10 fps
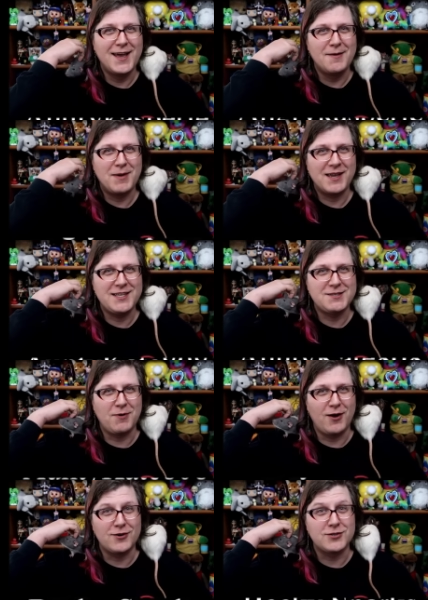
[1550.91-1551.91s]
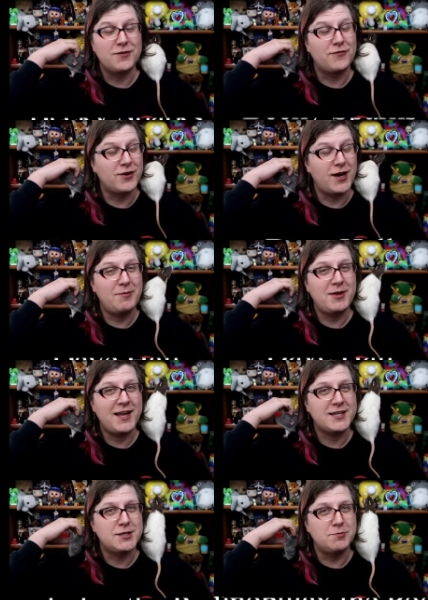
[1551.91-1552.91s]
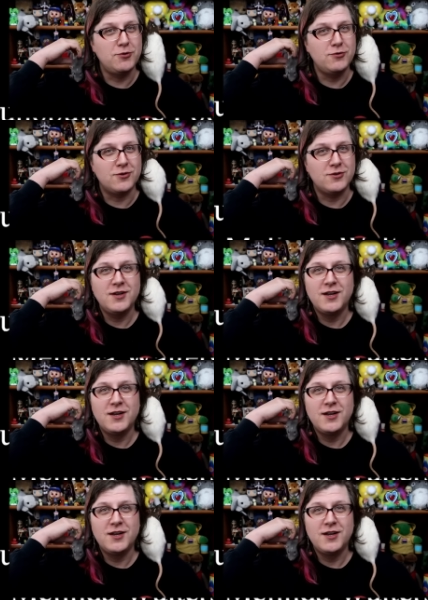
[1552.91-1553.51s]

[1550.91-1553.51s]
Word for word: Becky Sparks, Franabilax the Poodle,